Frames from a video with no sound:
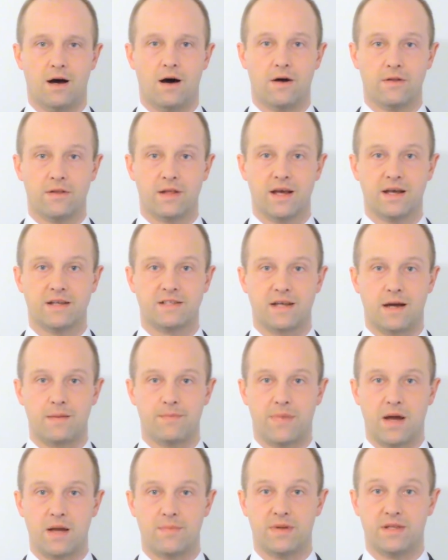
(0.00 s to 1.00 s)
On the
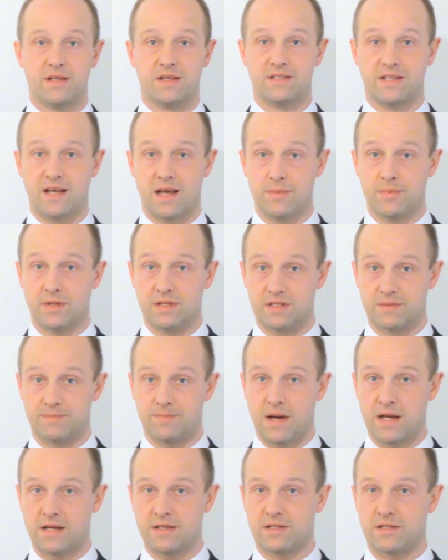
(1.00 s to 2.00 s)
exam paper this table is
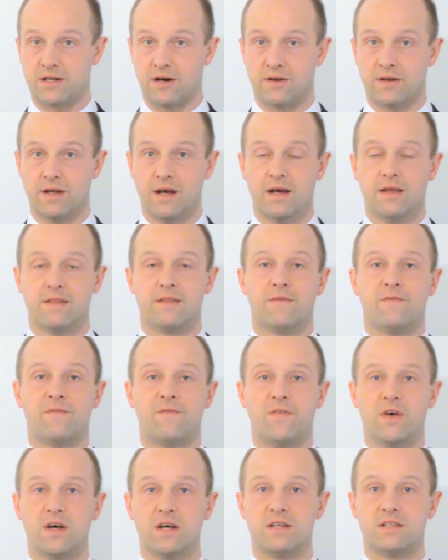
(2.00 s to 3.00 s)
based on, the
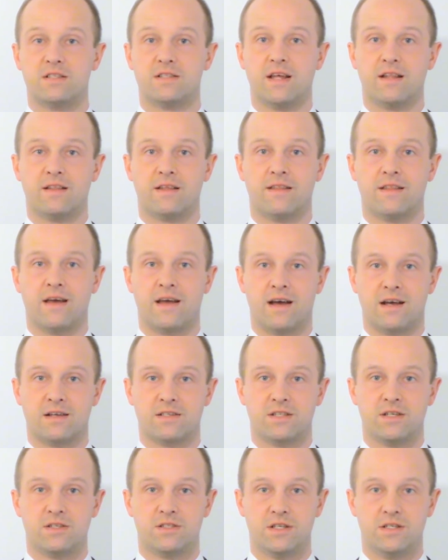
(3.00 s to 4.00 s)
first thing that they
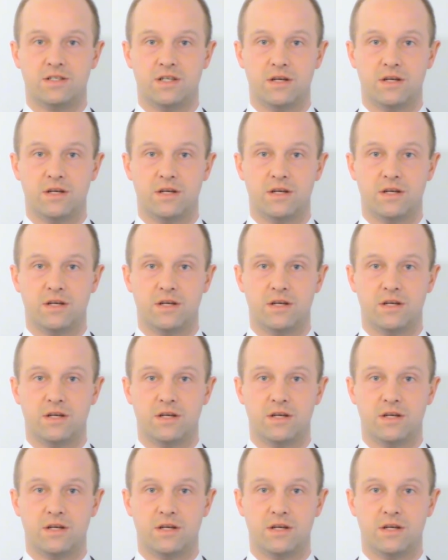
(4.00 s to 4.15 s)
asked you to